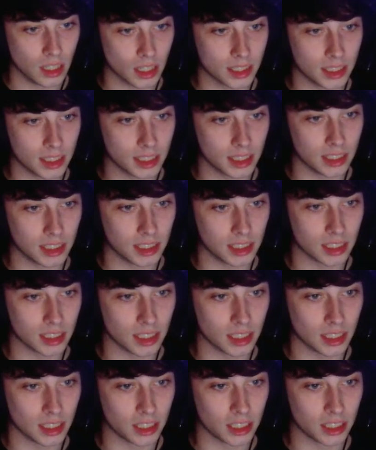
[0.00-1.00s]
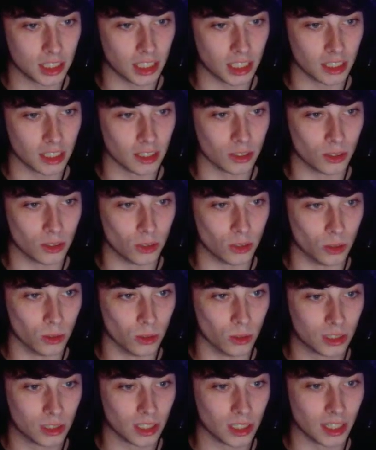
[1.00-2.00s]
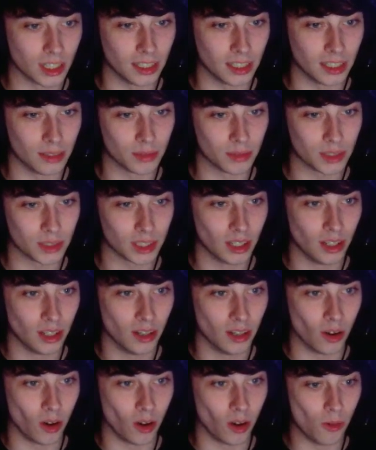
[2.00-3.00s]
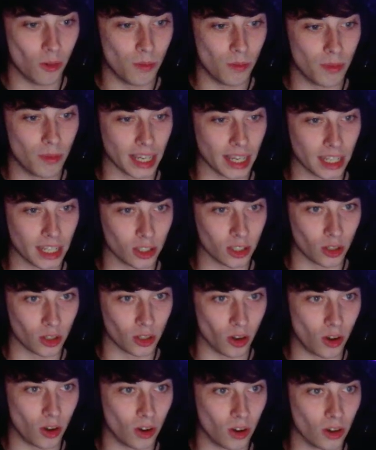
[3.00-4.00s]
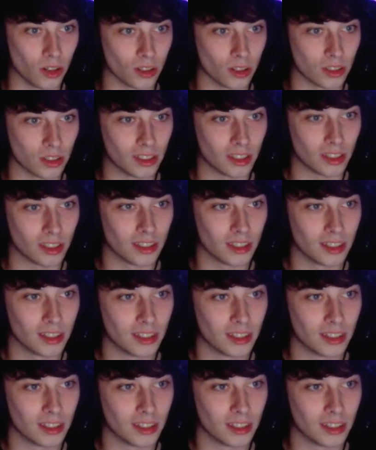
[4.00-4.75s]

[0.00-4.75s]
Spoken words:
Existence of Kushina at all times. Oh my god.